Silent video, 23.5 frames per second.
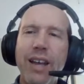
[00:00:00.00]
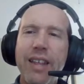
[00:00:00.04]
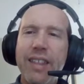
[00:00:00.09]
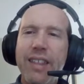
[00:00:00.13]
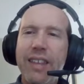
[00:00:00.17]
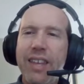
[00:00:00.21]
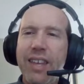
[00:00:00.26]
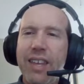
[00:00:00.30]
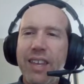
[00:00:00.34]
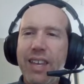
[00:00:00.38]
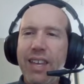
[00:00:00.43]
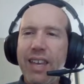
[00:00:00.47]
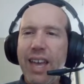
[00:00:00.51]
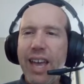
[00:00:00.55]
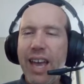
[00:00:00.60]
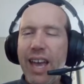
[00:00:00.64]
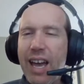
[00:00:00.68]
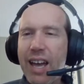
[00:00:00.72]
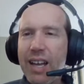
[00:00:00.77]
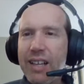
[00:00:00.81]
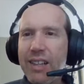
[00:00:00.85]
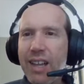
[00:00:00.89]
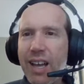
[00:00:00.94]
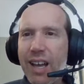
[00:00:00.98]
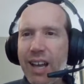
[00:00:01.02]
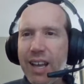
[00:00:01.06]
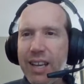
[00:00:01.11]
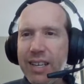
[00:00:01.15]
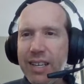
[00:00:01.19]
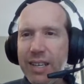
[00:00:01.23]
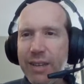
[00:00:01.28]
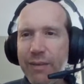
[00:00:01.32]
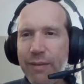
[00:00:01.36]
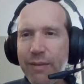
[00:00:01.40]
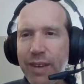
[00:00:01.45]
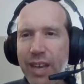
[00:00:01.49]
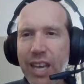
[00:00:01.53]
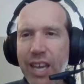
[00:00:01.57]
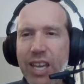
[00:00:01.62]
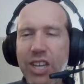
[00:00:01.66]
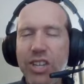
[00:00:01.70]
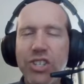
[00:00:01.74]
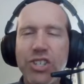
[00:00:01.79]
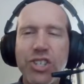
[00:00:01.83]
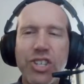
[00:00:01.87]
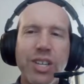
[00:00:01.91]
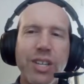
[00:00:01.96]
the Allied
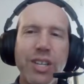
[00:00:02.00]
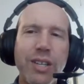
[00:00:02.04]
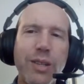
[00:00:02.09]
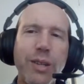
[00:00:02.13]
invasion,